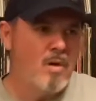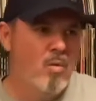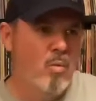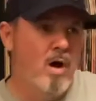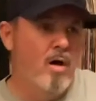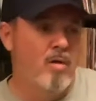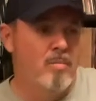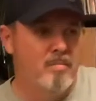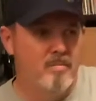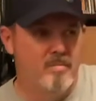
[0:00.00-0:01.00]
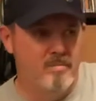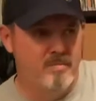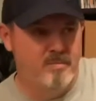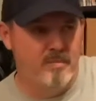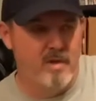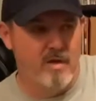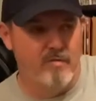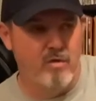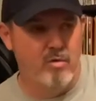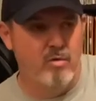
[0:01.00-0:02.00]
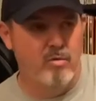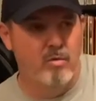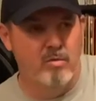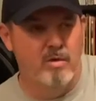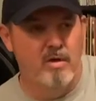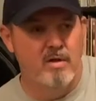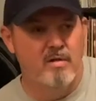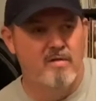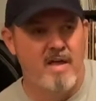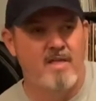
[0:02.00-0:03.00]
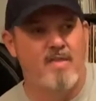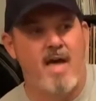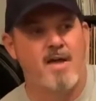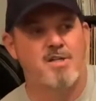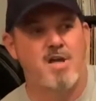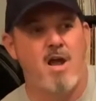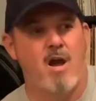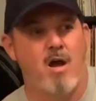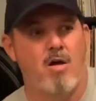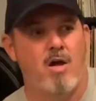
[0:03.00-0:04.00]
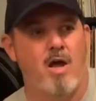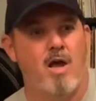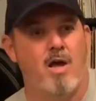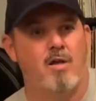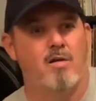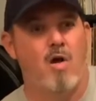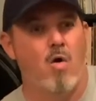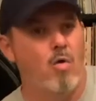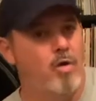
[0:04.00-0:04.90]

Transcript: Well, if you take that share and hold